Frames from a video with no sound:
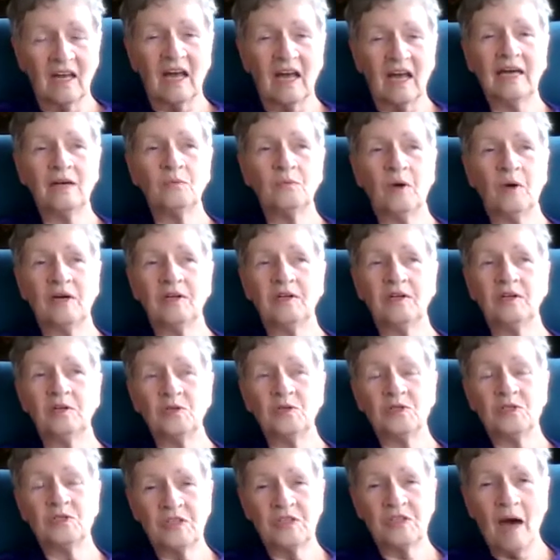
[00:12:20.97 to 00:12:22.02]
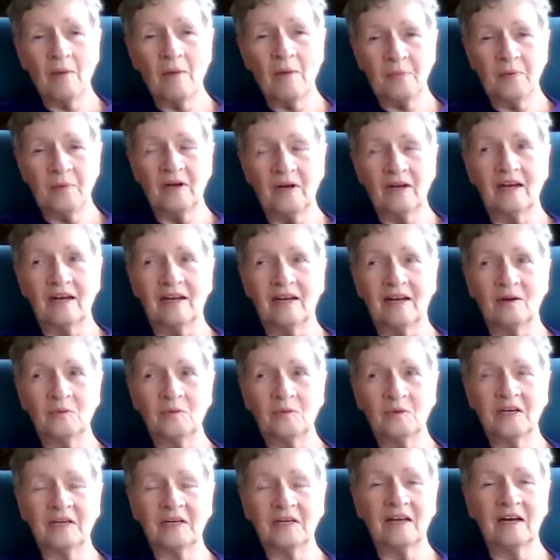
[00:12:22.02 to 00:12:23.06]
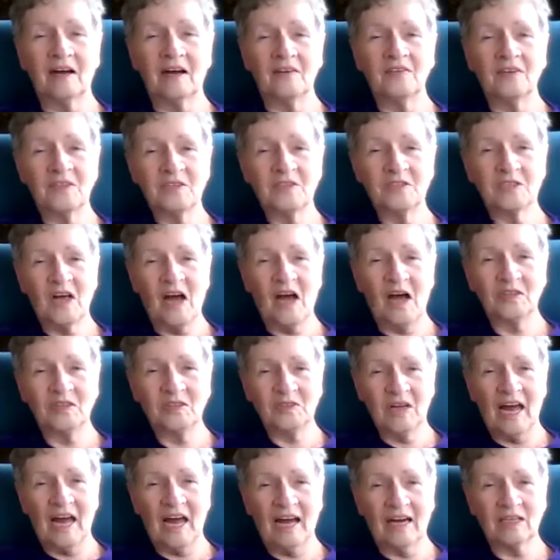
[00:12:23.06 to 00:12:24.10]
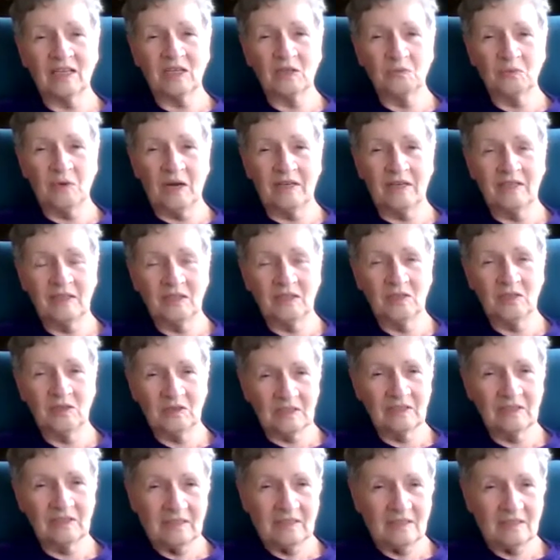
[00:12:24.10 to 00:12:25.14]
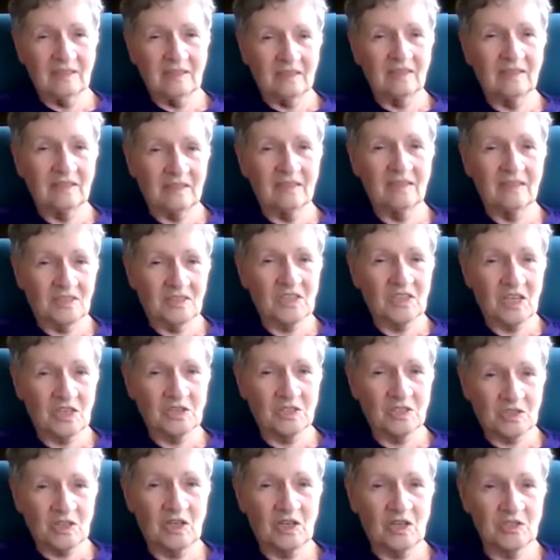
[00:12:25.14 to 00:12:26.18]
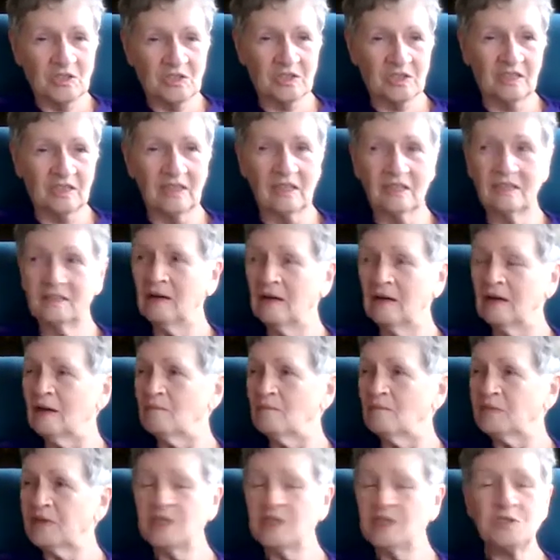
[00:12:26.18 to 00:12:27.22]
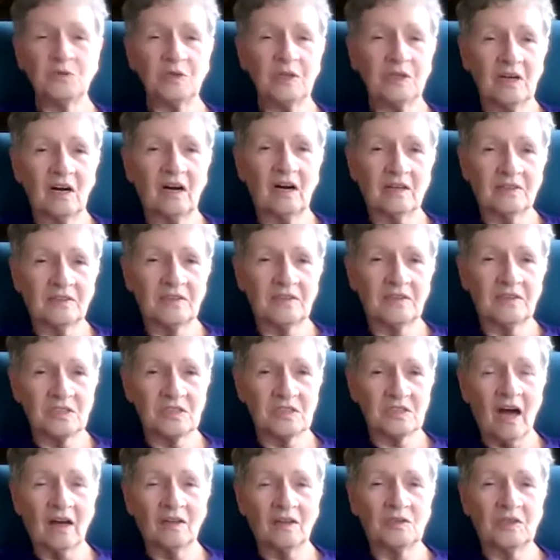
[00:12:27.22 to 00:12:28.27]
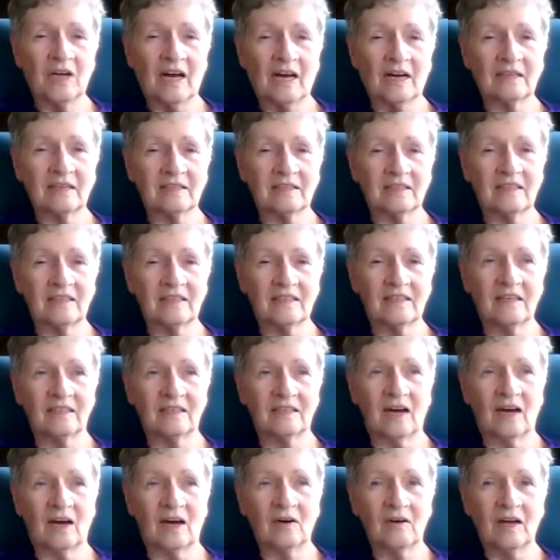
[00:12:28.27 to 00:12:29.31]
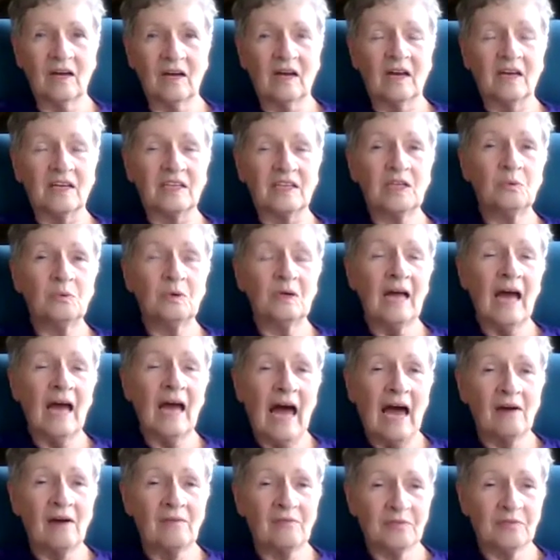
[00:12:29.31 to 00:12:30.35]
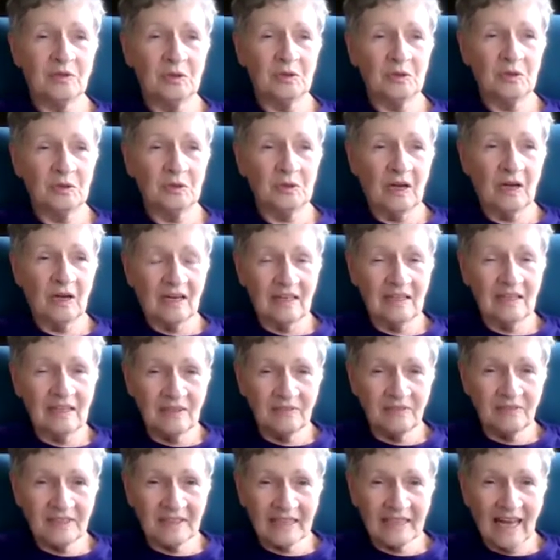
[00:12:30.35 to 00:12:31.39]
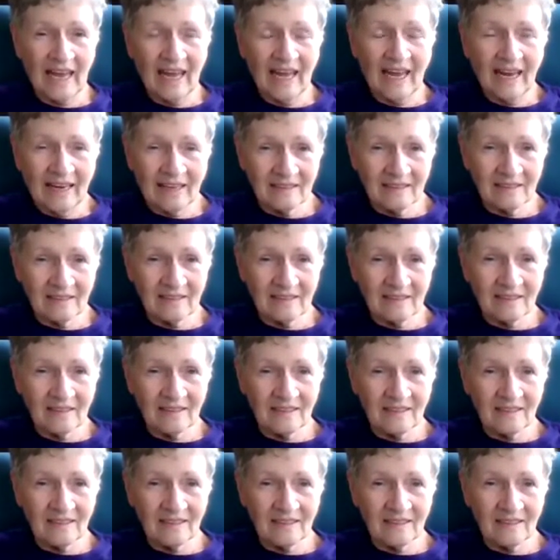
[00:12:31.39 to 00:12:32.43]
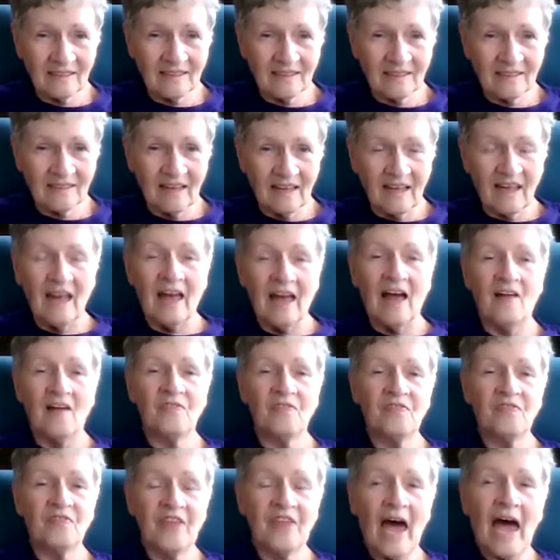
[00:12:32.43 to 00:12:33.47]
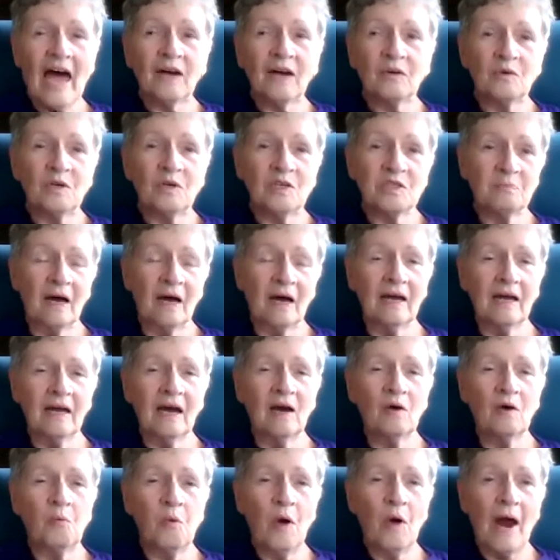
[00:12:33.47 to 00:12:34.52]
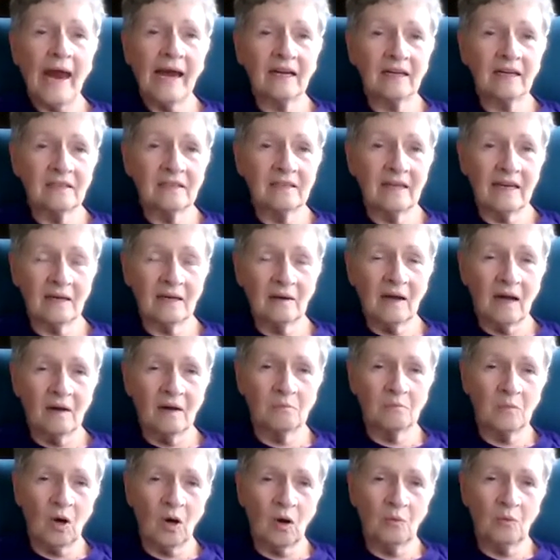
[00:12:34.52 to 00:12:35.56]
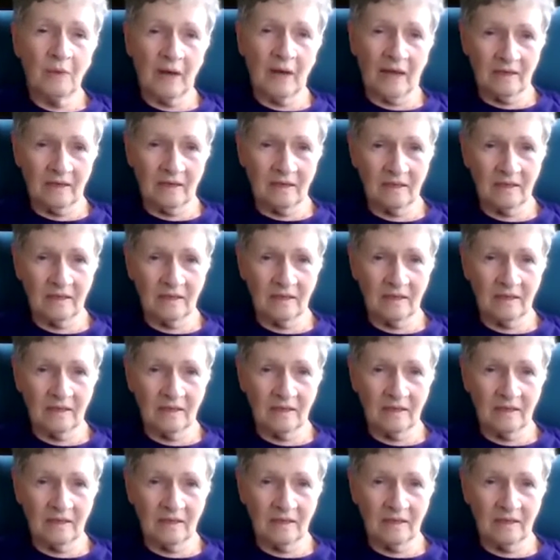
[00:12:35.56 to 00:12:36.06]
And when you stop working on this contract, when you just disregard this contract, you will have to live it again. And that was my awakening moment.